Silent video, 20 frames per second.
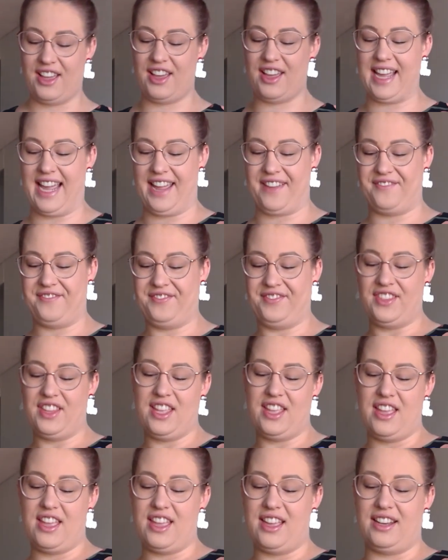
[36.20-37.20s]
Okay,
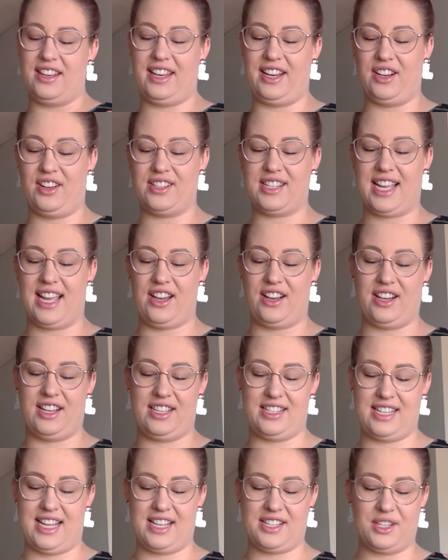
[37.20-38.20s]
knit or dye
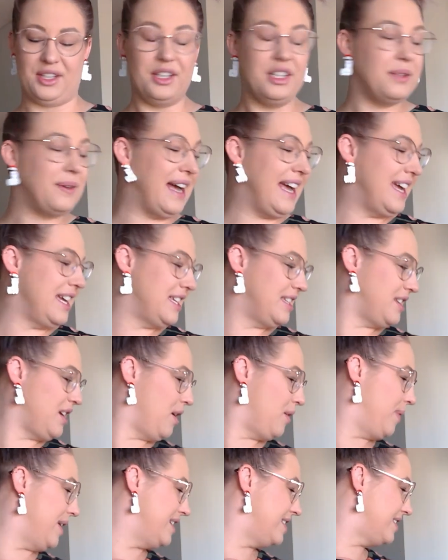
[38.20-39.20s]
Oz, as always.
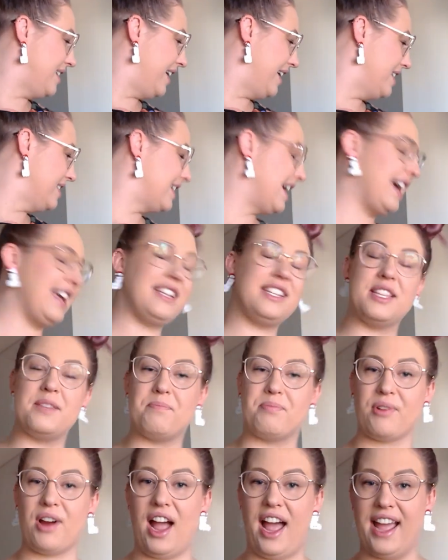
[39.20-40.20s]
We're starting to get into the
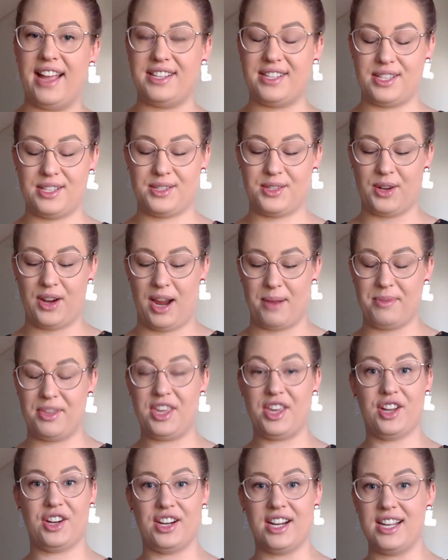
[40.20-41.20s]
bright, so I'm
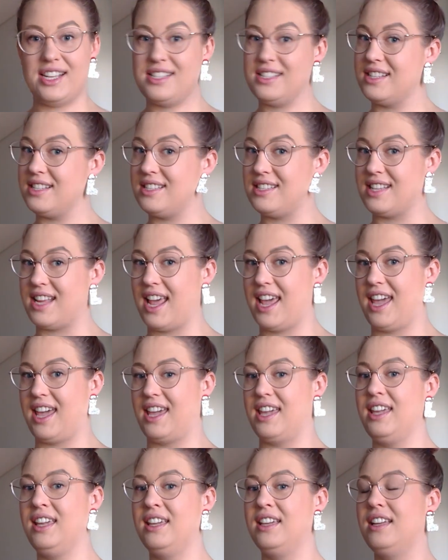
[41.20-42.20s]
curious to
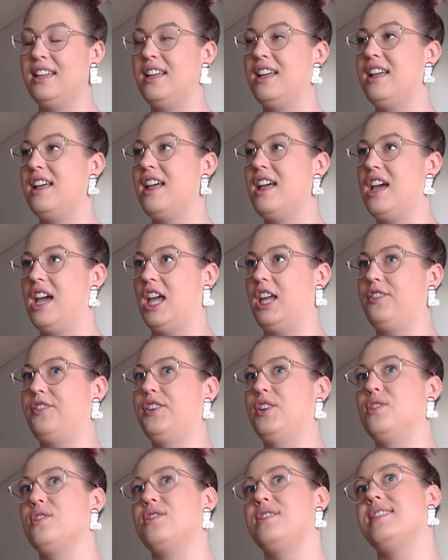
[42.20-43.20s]
see if
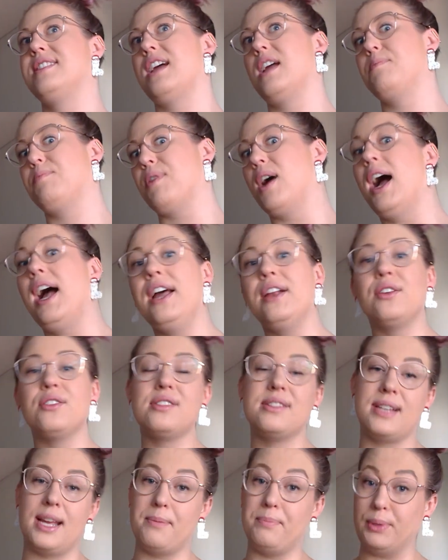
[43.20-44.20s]
it'll stay bright or
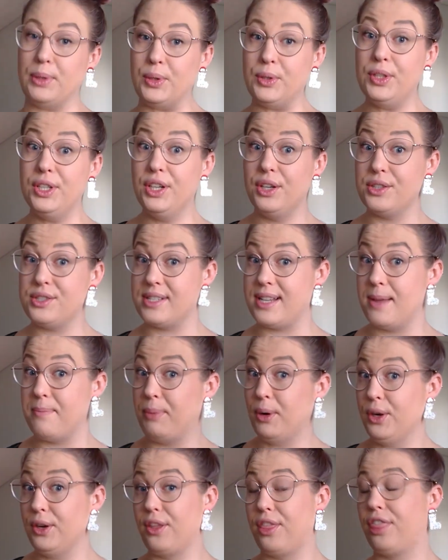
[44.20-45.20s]
stay blue or stay
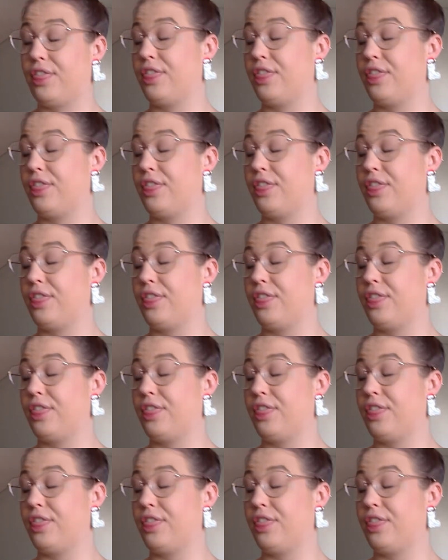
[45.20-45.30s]
both.